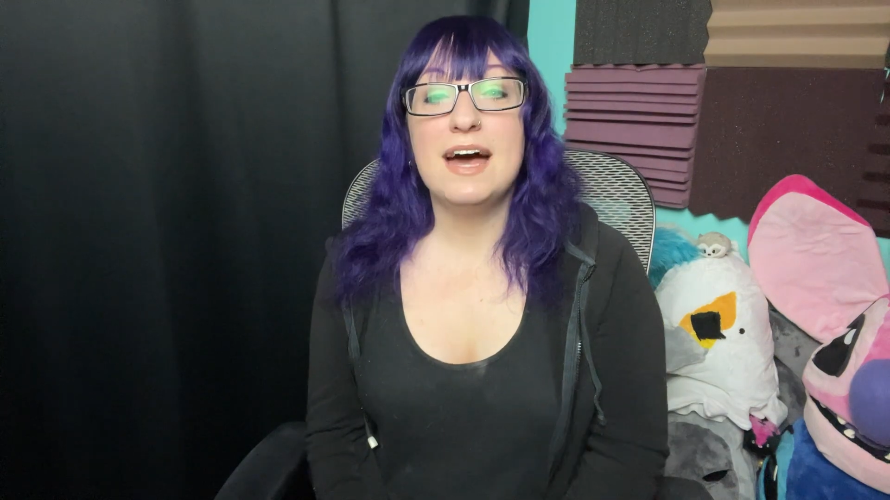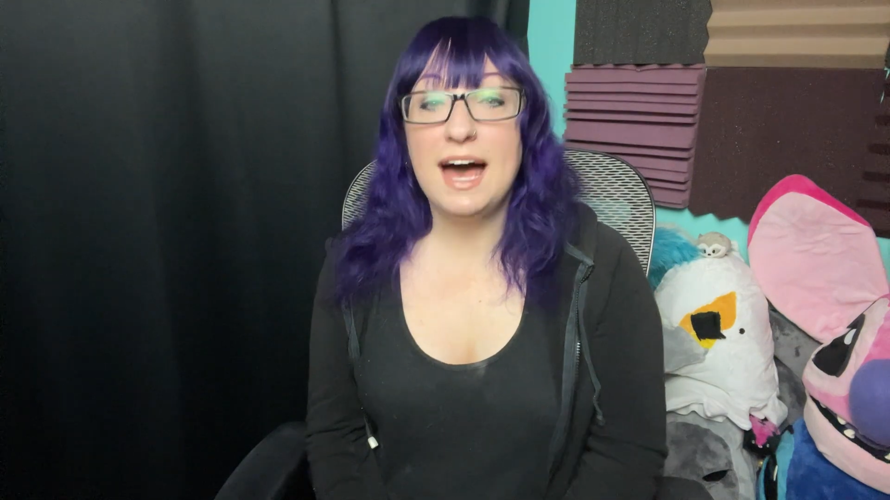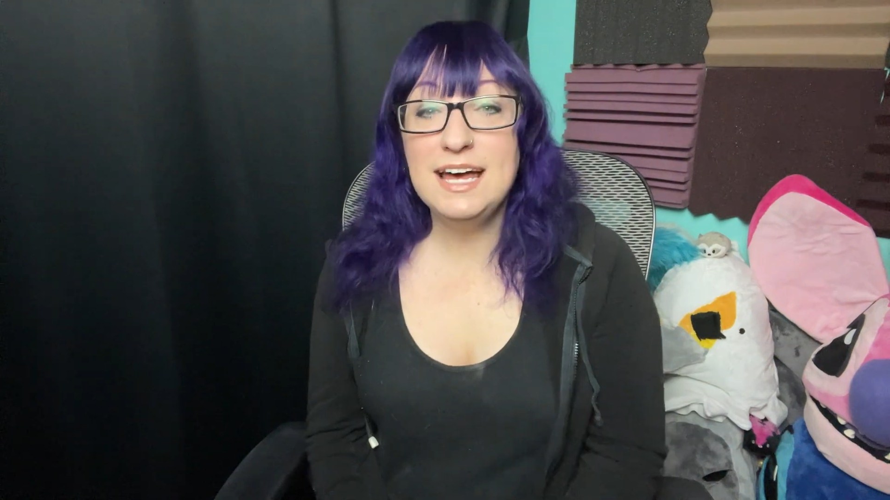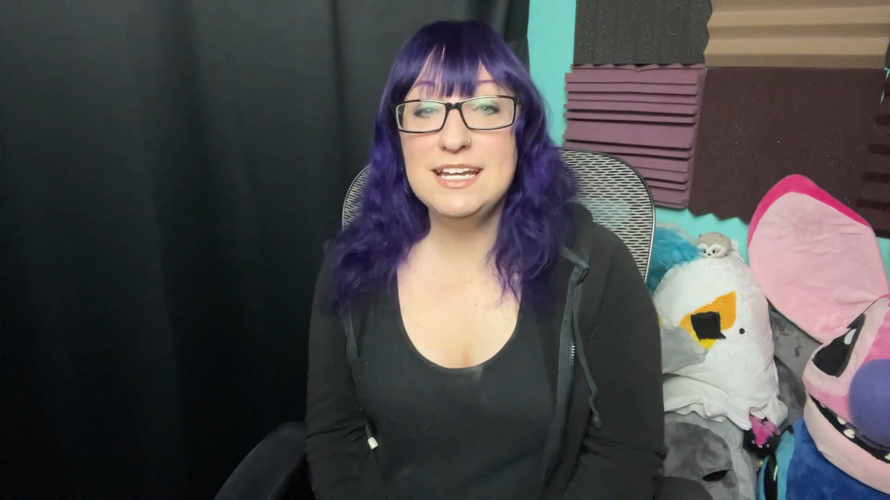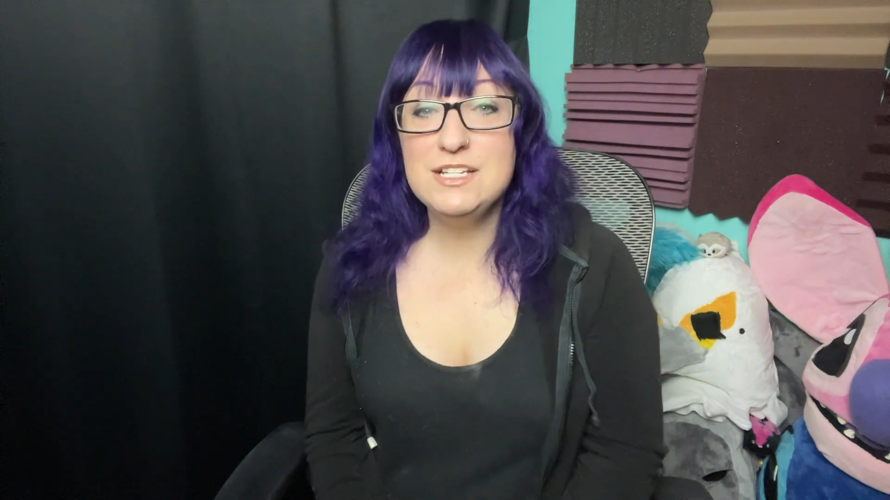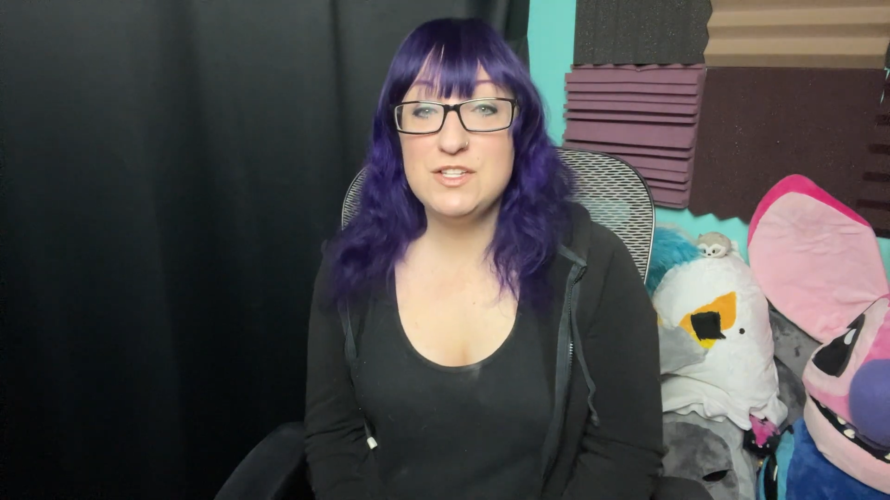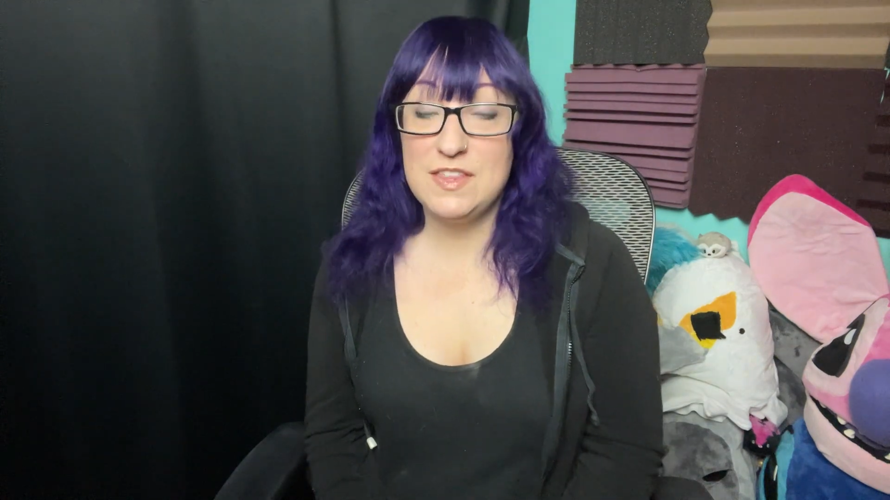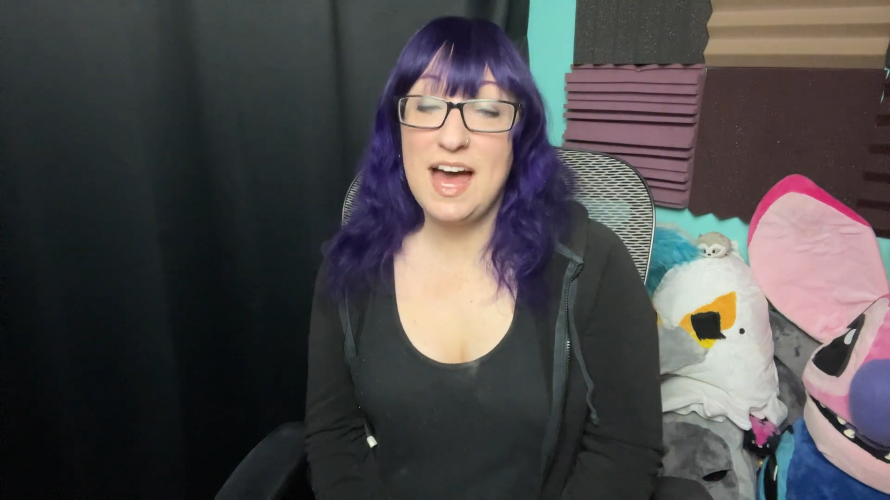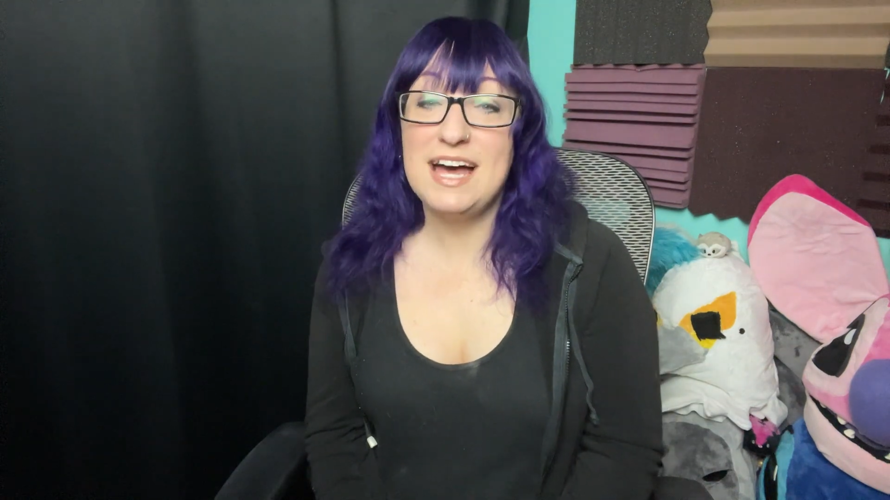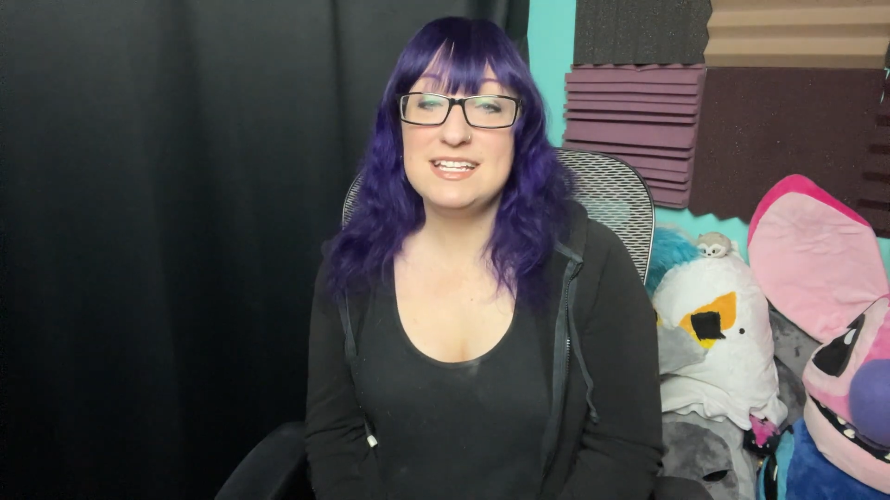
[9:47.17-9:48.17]
Adding to
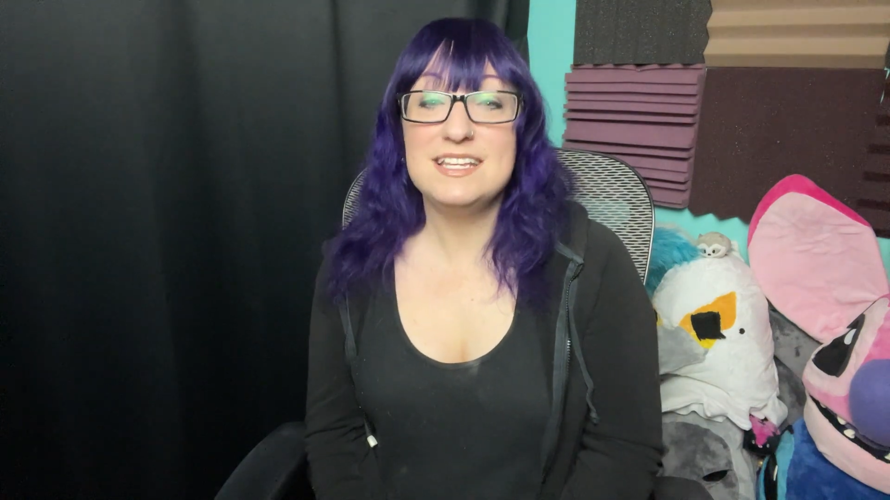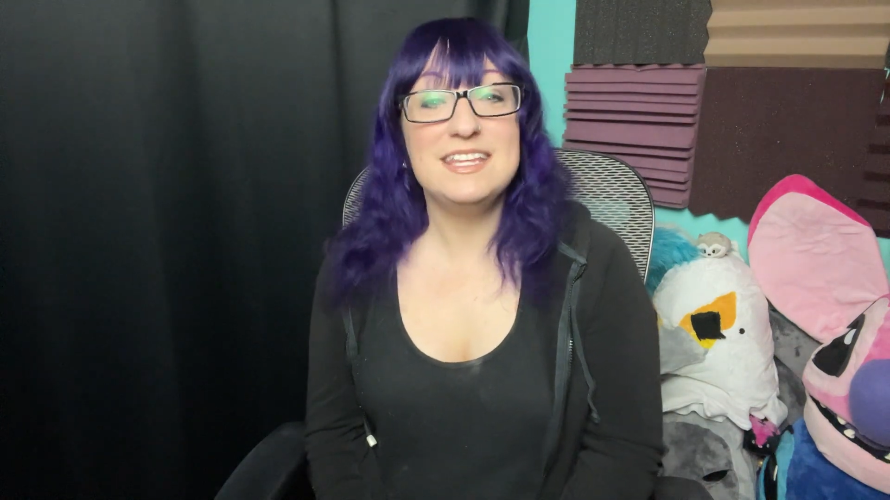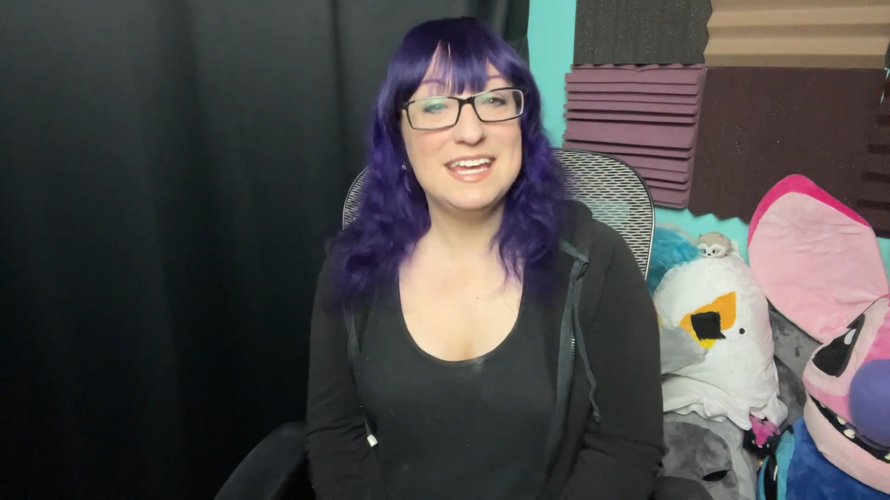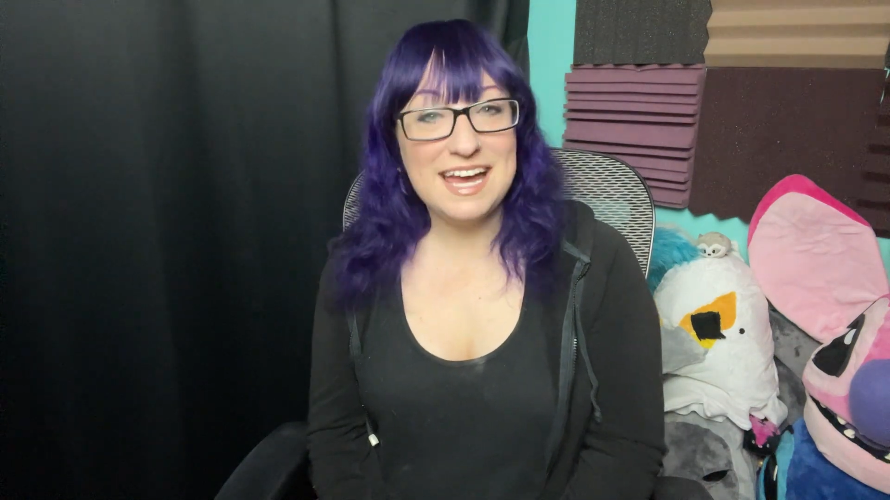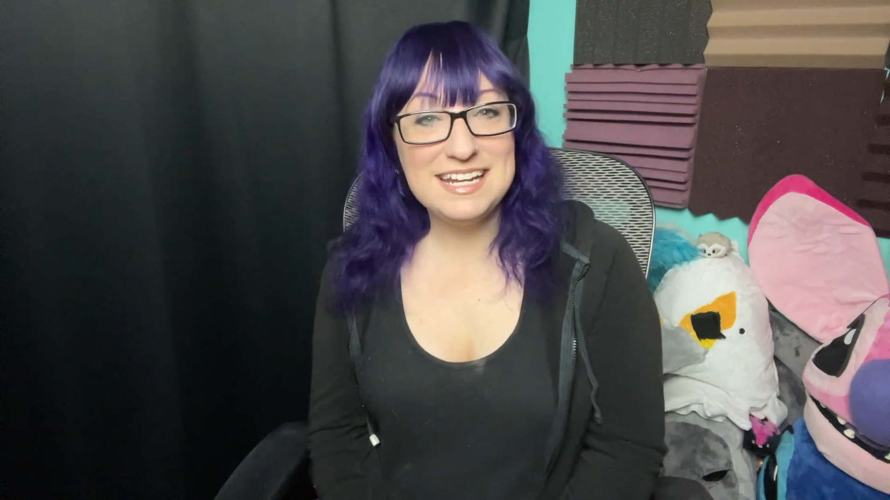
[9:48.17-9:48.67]
that, the